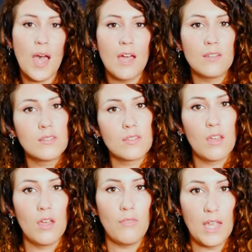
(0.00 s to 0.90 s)
add
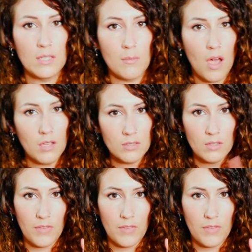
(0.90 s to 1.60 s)
a face mask,